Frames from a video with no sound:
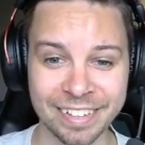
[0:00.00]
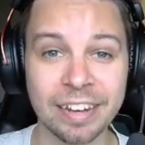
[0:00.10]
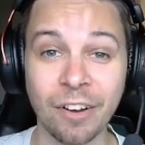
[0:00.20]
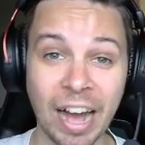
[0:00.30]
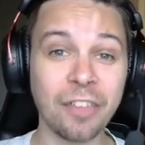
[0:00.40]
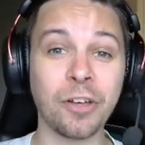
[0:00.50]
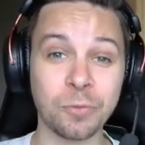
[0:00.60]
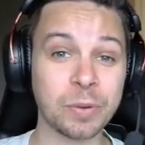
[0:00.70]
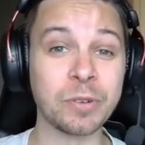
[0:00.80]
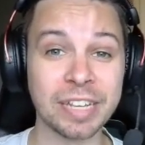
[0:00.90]
Now, I
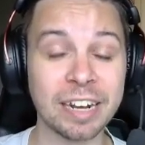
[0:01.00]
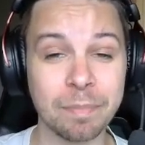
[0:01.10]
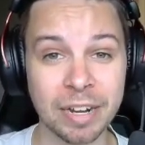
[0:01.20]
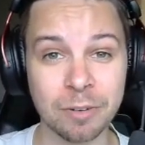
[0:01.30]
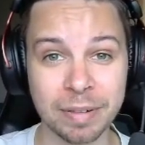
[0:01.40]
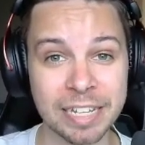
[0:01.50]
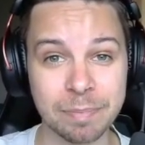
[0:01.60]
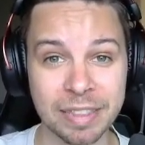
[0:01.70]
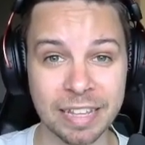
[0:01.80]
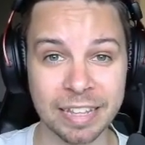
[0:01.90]
thought we would get a better
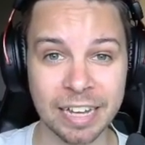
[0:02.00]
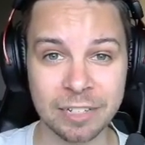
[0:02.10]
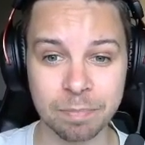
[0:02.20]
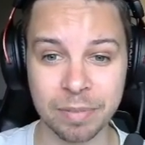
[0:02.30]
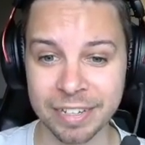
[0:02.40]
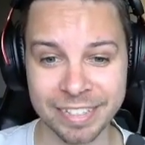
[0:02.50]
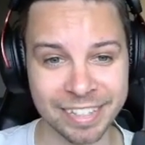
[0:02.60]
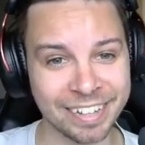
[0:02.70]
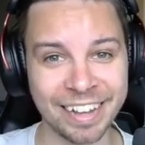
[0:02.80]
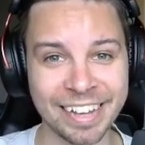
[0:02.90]
placement than that, but
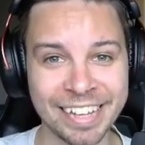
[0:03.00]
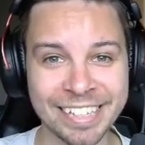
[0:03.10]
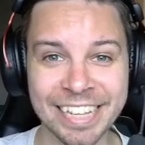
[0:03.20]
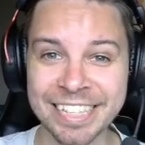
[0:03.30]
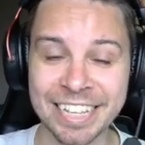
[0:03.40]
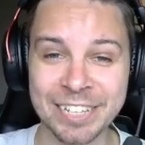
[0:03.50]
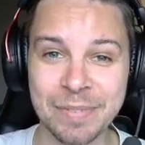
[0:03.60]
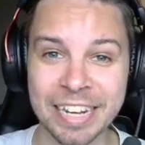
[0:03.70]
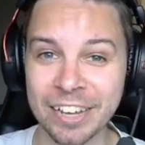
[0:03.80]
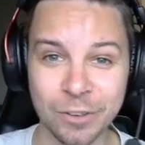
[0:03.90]
I guess that's
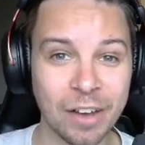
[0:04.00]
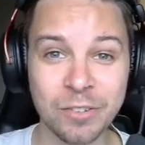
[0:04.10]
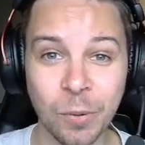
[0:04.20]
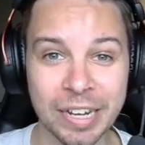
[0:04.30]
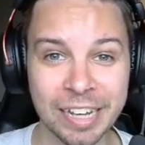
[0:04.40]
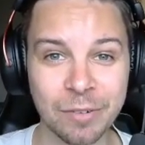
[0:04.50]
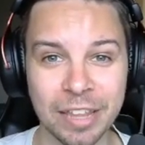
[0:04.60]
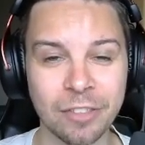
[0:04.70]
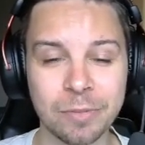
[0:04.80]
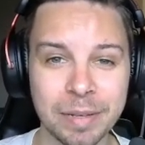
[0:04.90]
Elastomania. You have no idea what
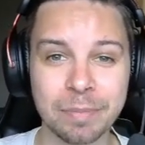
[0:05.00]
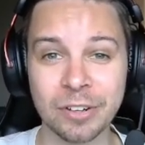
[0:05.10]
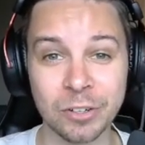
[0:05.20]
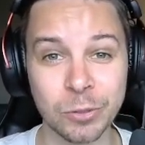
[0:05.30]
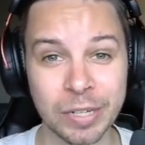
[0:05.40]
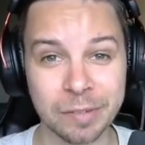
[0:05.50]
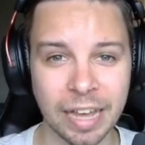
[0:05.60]
other people are doing.